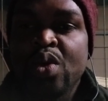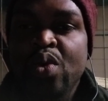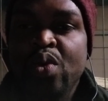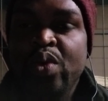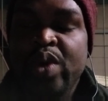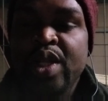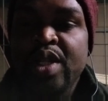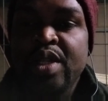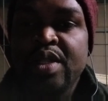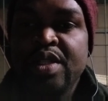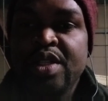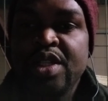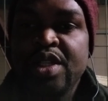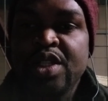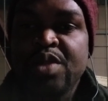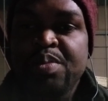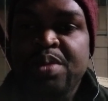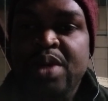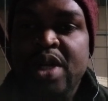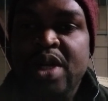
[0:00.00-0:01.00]
With
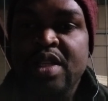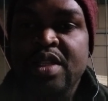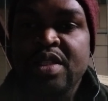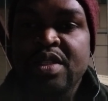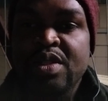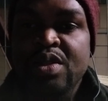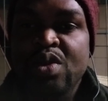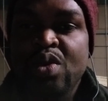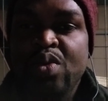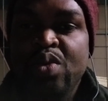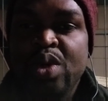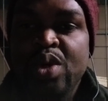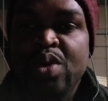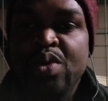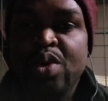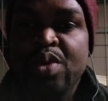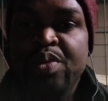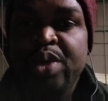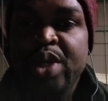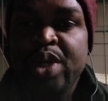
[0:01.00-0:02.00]
this price, we
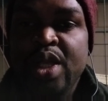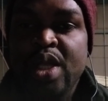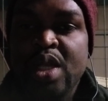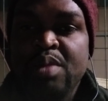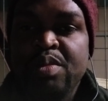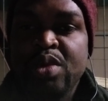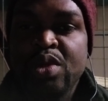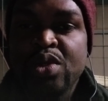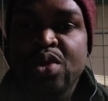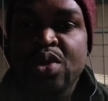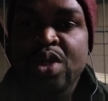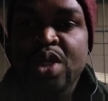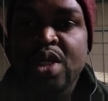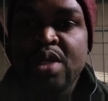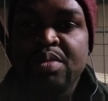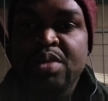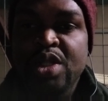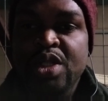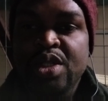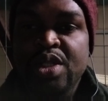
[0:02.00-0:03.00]
will be able to
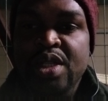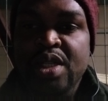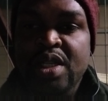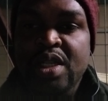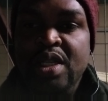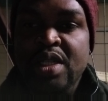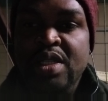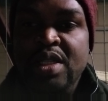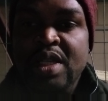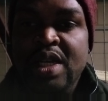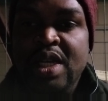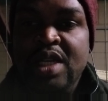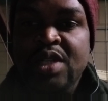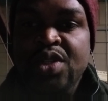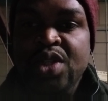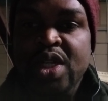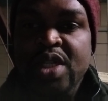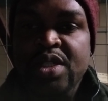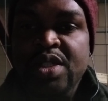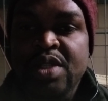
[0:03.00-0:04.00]
keep the ticket
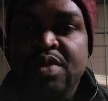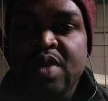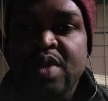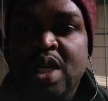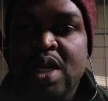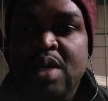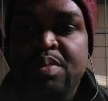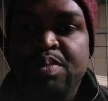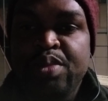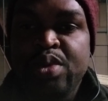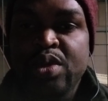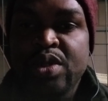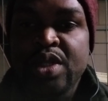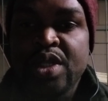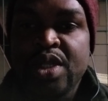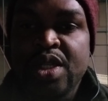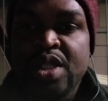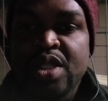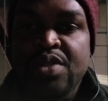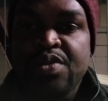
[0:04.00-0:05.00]
attractive and put
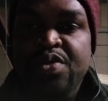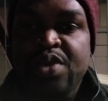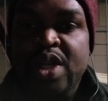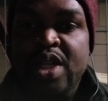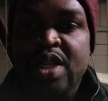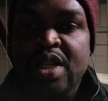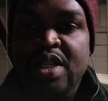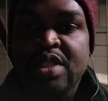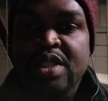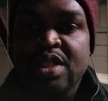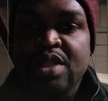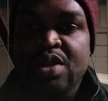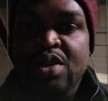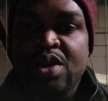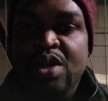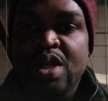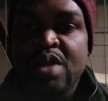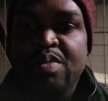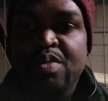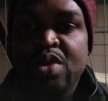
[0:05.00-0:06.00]
its financing
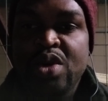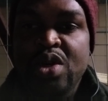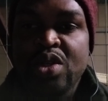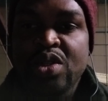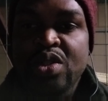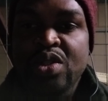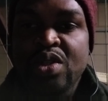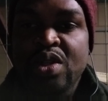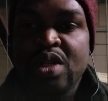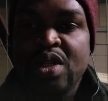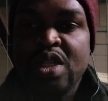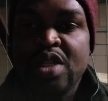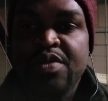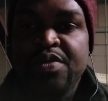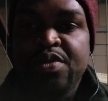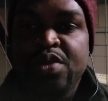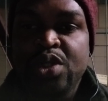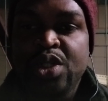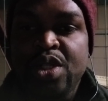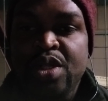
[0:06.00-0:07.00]
on a more solid
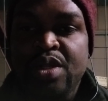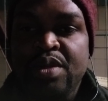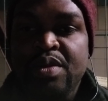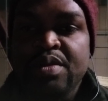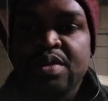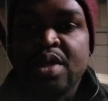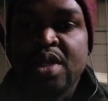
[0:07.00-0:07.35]
footing,